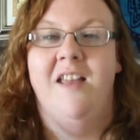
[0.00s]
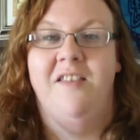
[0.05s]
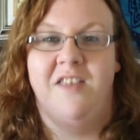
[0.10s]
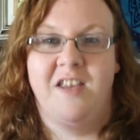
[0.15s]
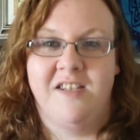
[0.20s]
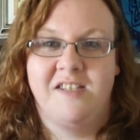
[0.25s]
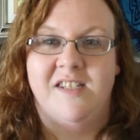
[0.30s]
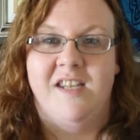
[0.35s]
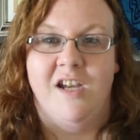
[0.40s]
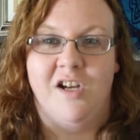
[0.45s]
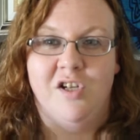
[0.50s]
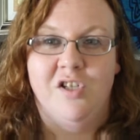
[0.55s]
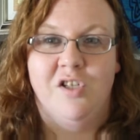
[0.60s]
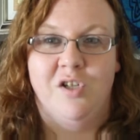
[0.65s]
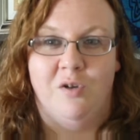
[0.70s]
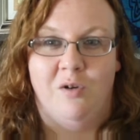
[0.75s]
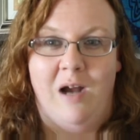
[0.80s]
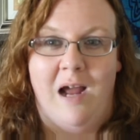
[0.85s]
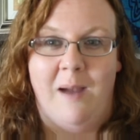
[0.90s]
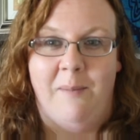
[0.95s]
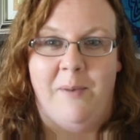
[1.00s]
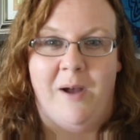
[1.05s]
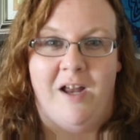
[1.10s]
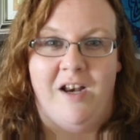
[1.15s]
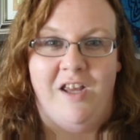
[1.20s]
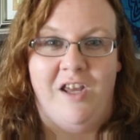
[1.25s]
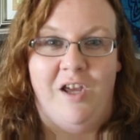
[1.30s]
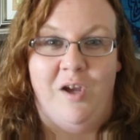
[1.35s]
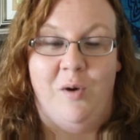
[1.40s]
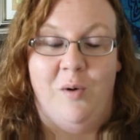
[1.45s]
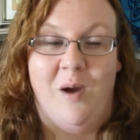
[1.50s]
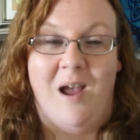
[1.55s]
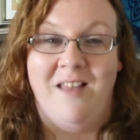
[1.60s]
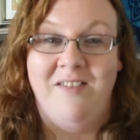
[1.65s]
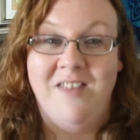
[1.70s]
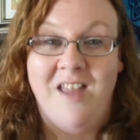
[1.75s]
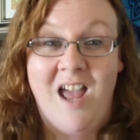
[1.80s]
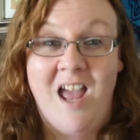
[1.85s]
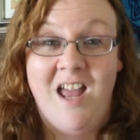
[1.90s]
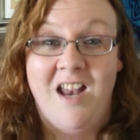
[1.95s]
that scares the crap out of you
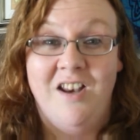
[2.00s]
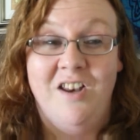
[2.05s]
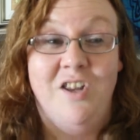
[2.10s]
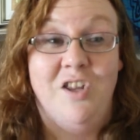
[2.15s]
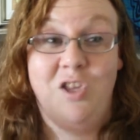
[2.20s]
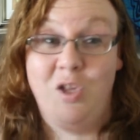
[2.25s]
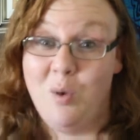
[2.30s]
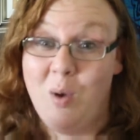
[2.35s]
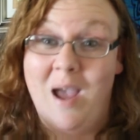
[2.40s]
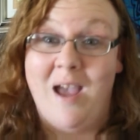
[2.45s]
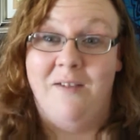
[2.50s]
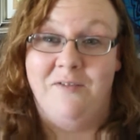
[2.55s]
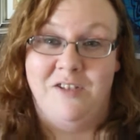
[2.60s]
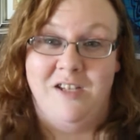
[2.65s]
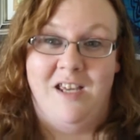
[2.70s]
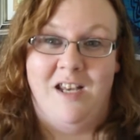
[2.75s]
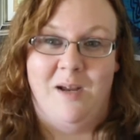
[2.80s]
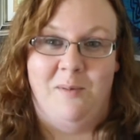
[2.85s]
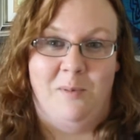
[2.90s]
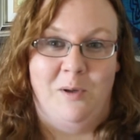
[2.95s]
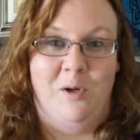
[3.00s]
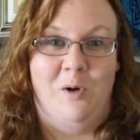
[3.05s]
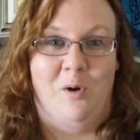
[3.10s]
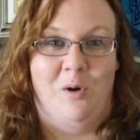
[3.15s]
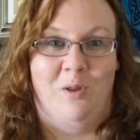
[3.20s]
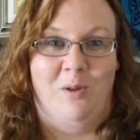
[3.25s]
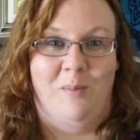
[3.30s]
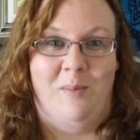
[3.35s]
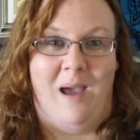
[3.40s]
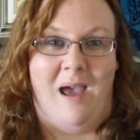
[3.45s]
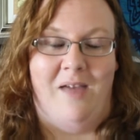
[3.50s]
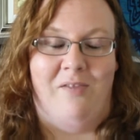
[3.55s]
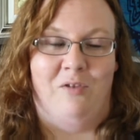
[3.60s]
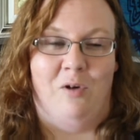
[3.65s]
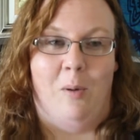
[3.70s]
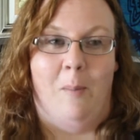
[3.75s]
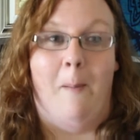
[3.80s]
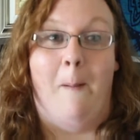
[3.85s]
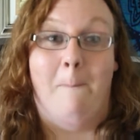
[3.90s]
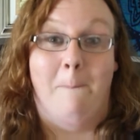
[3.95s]
and then you have to get up and go to the
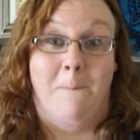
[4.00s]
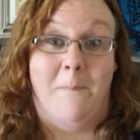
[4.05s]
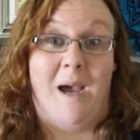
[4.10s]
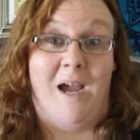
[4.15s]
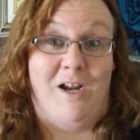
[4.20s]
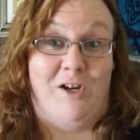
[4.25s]
bathroom by